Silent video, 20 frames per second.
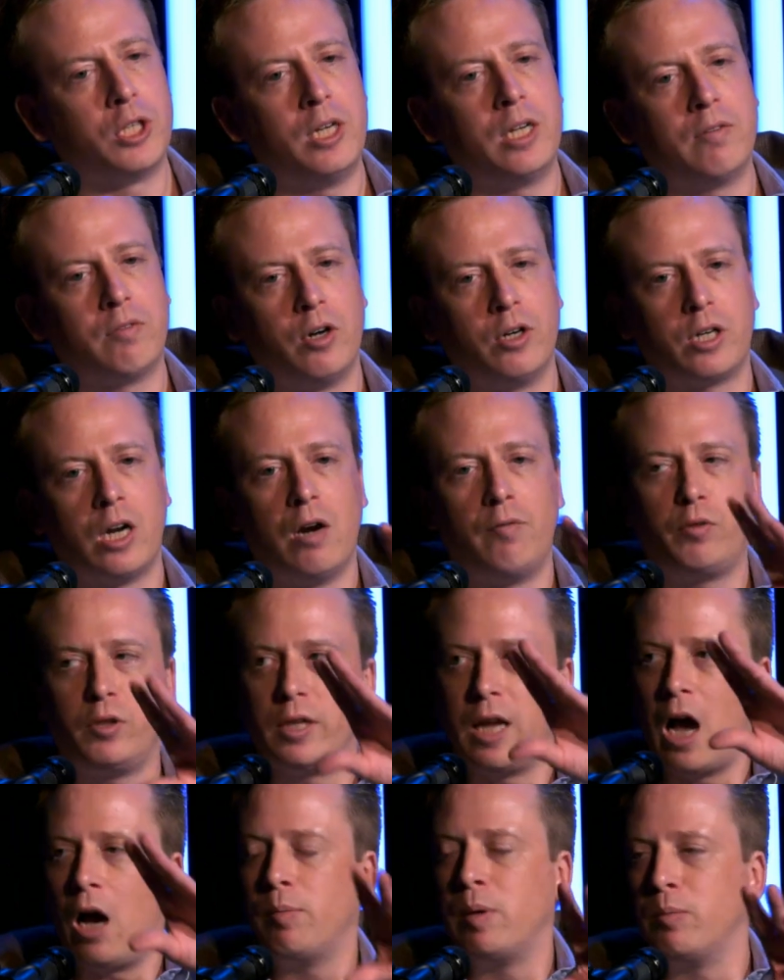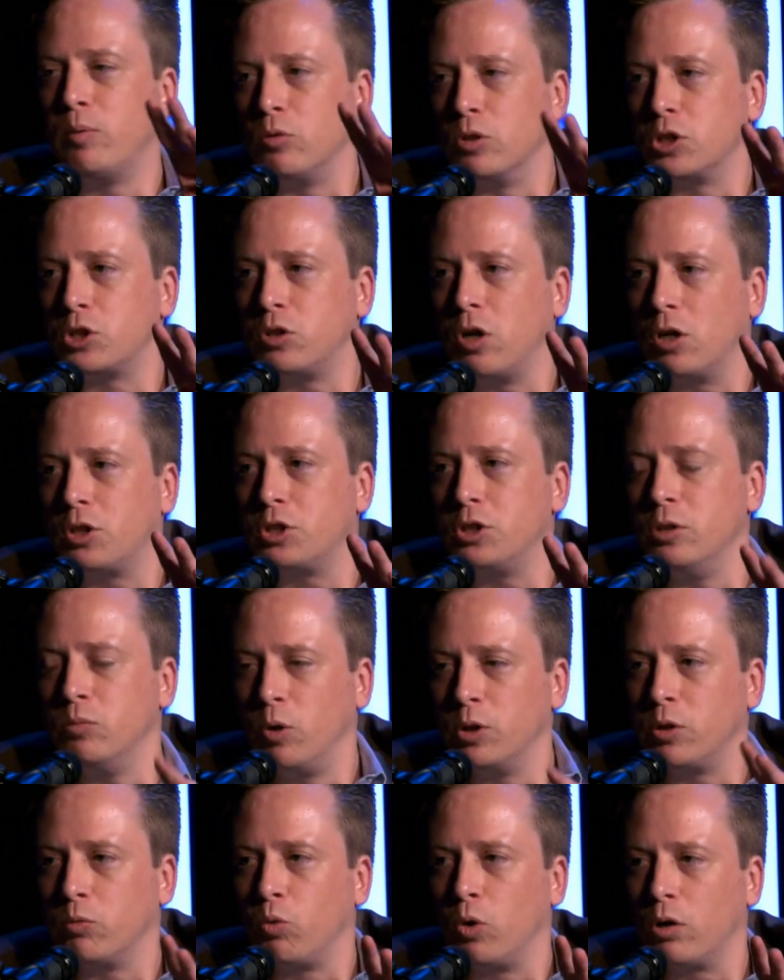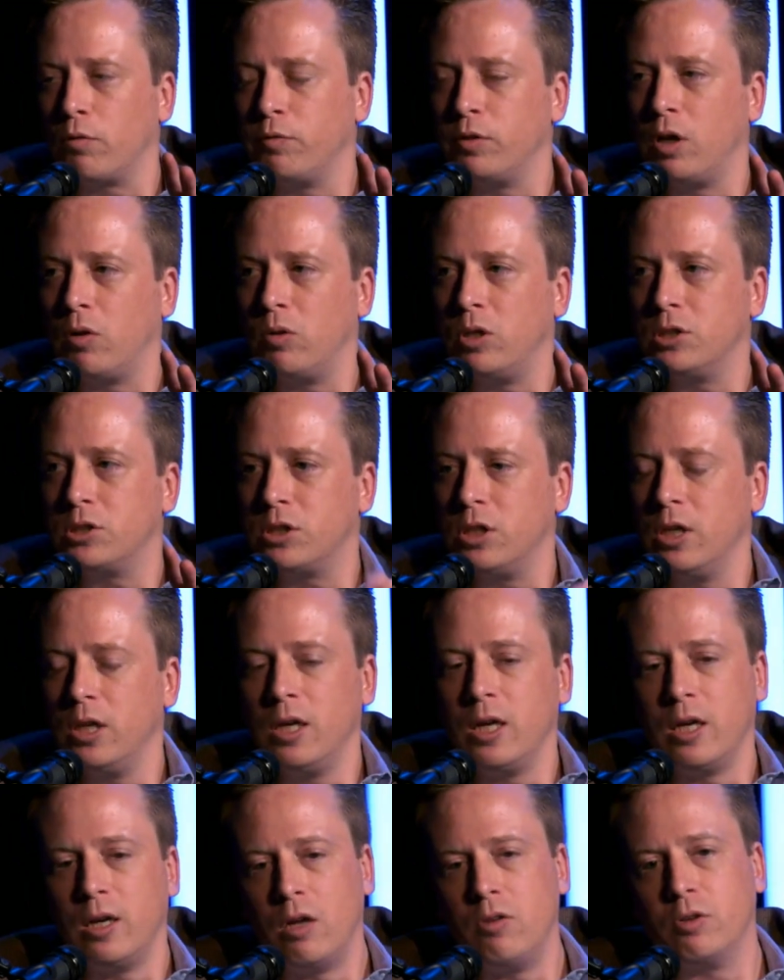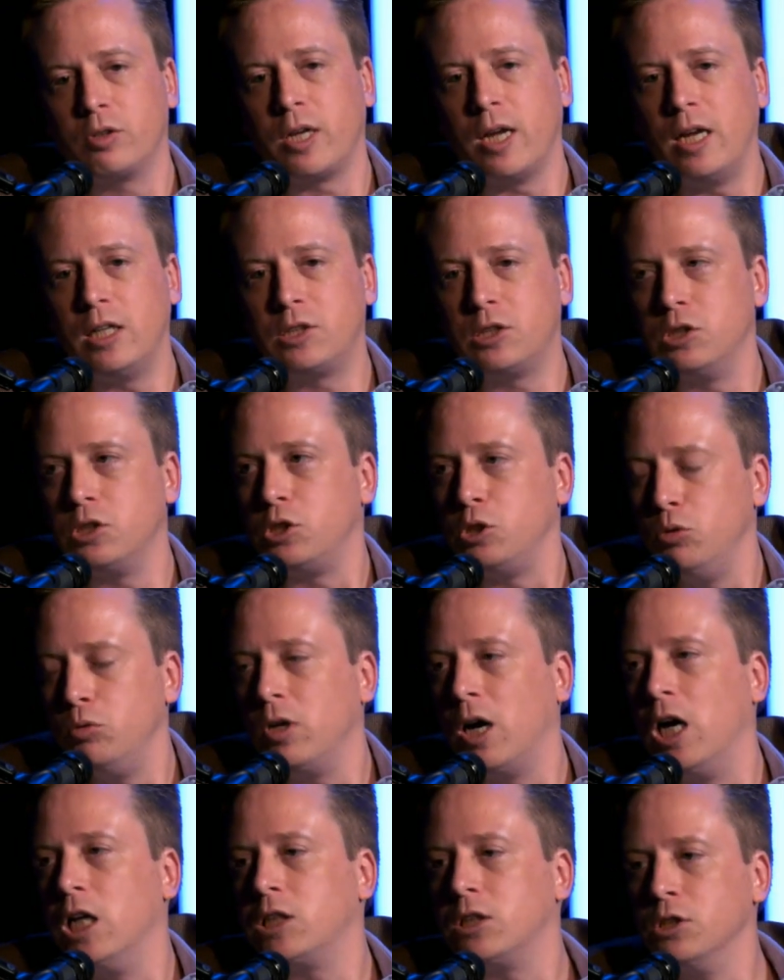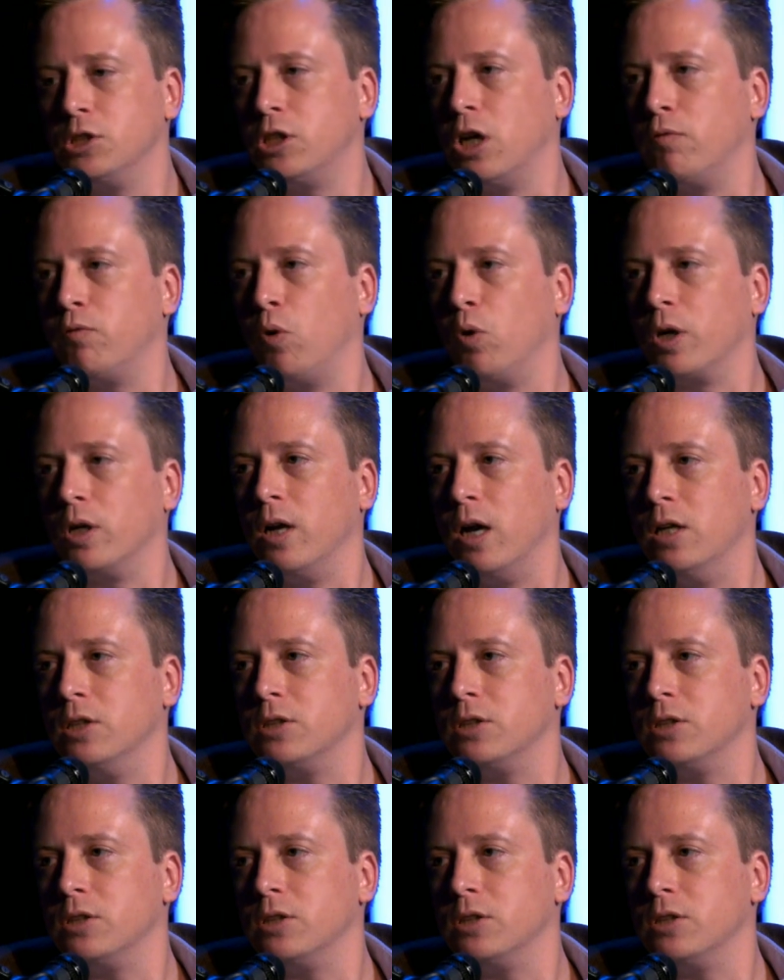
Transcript: very carefully how people are structured and what the workflow is. In other cases, you guys can self-organize it.